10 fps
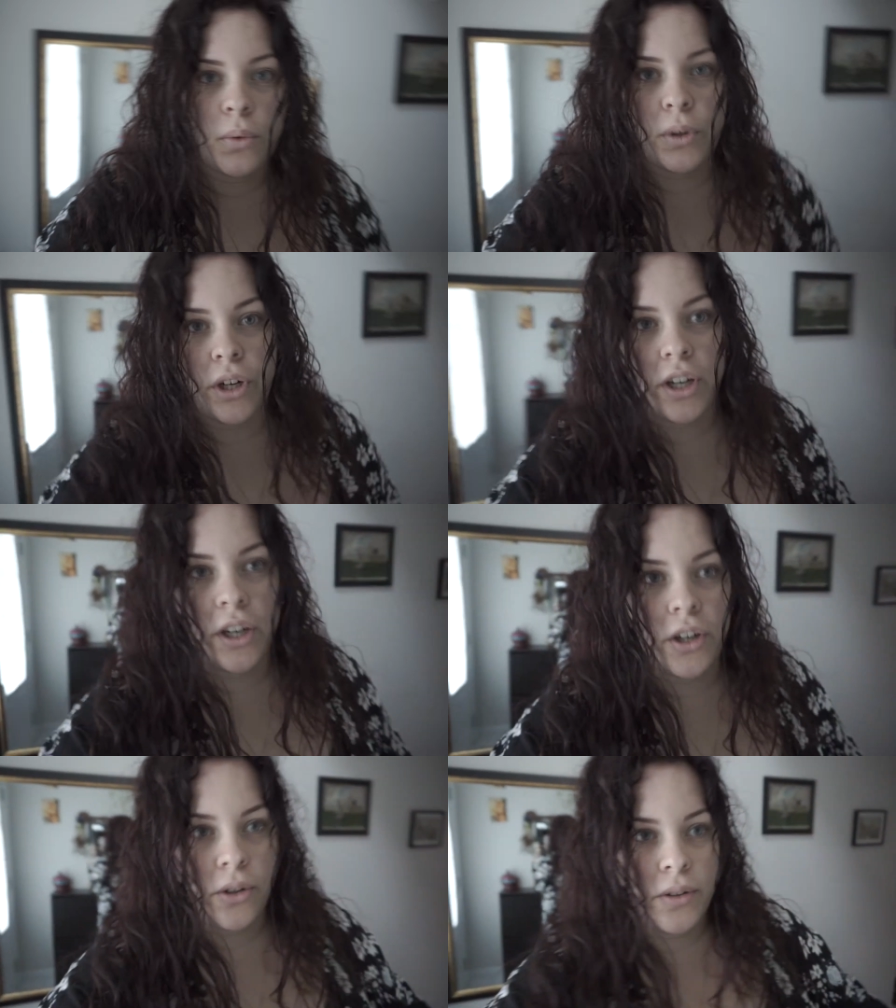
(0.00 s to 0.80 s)
We're gonna
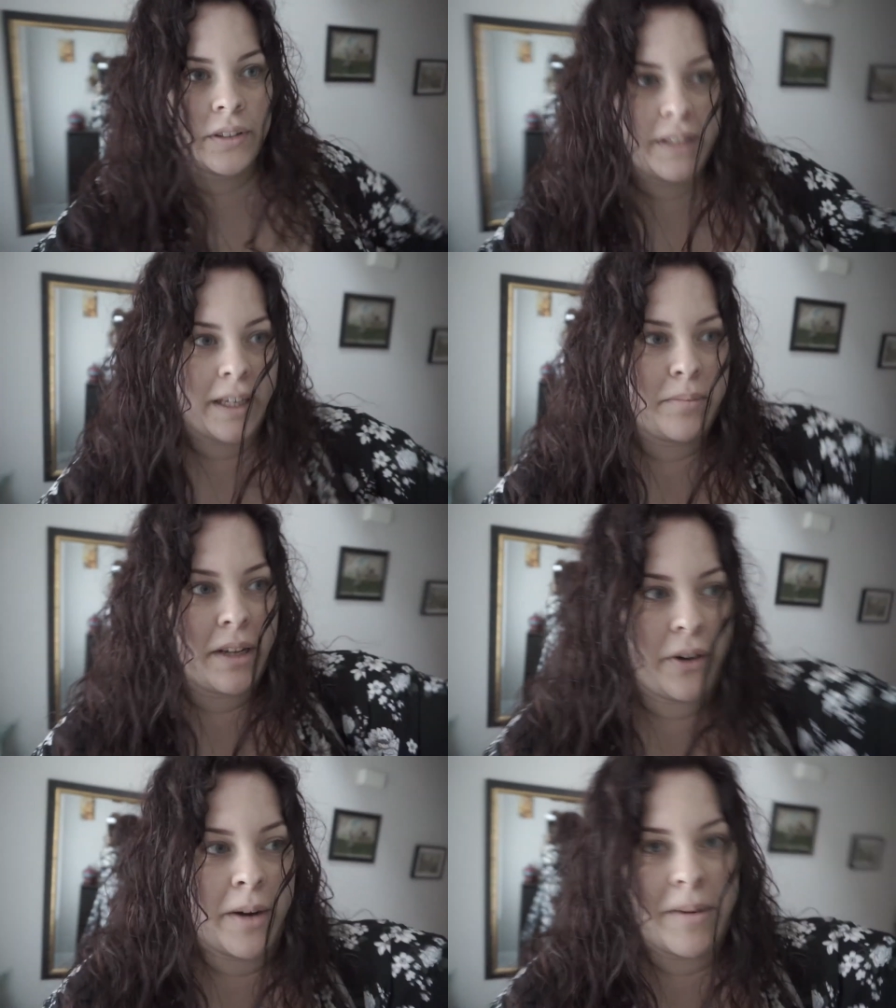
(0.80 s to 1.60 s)
go get
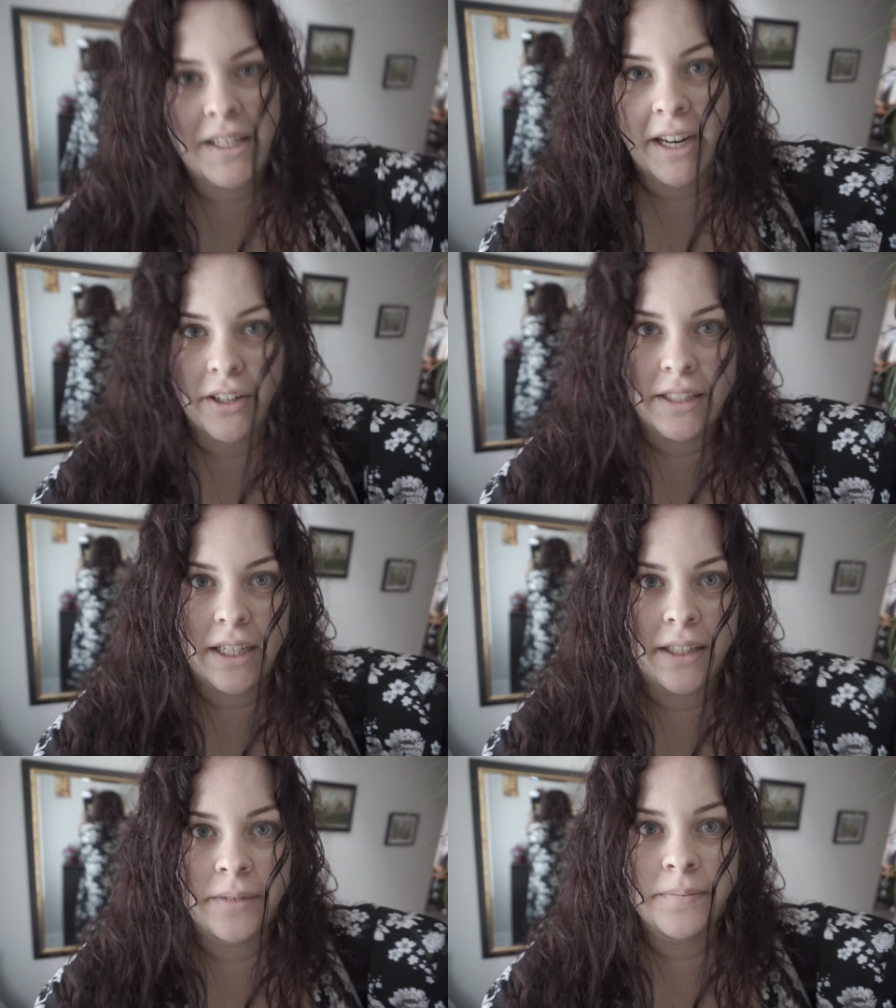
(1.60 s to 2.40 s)
my grandma's hair
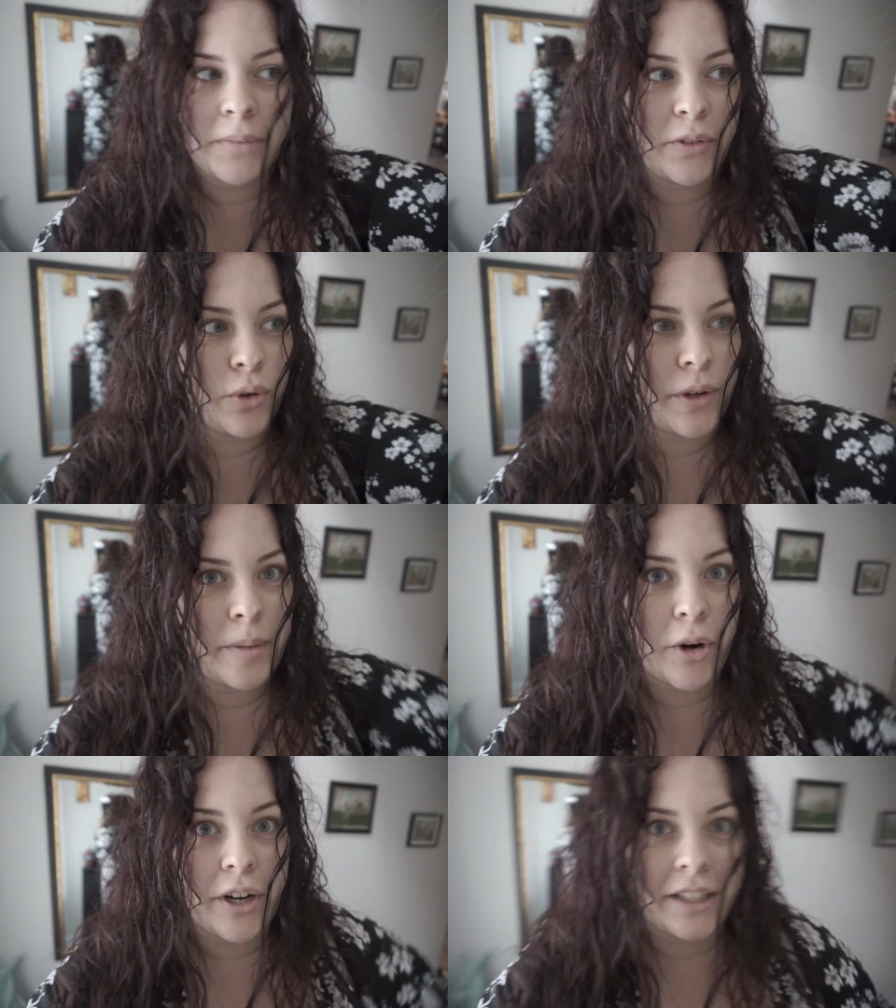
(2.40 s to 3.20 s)
done before the
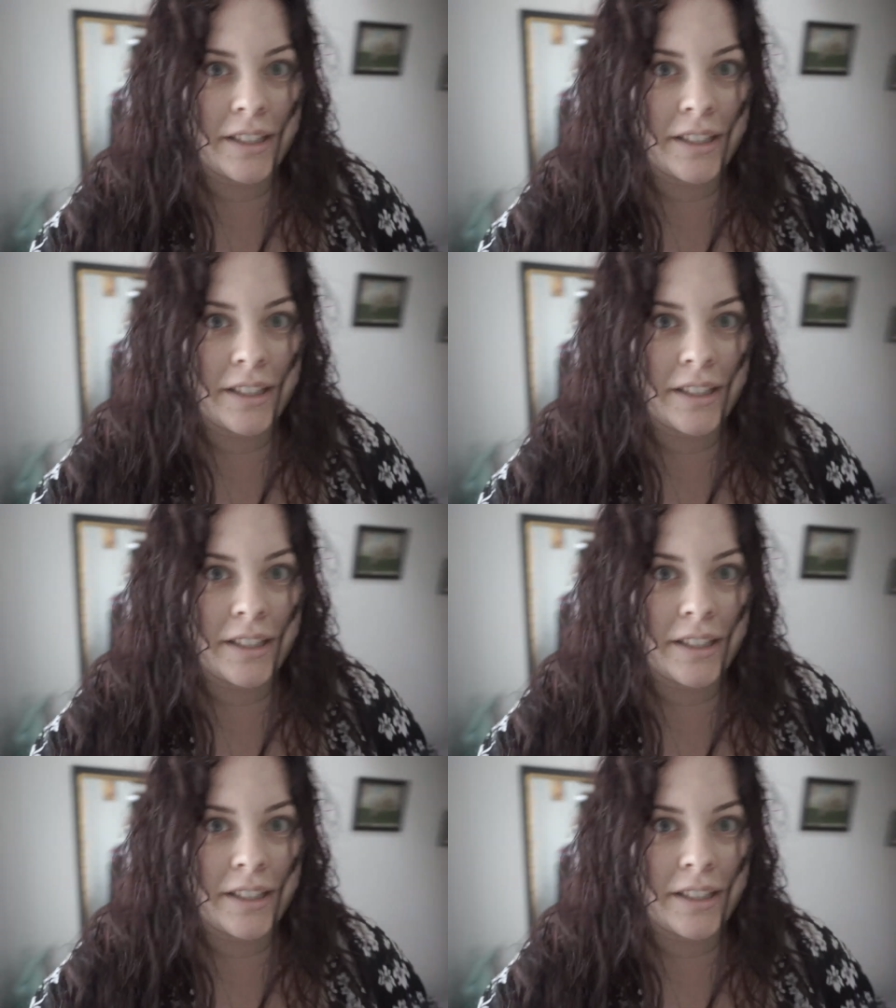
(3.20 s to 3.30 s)
party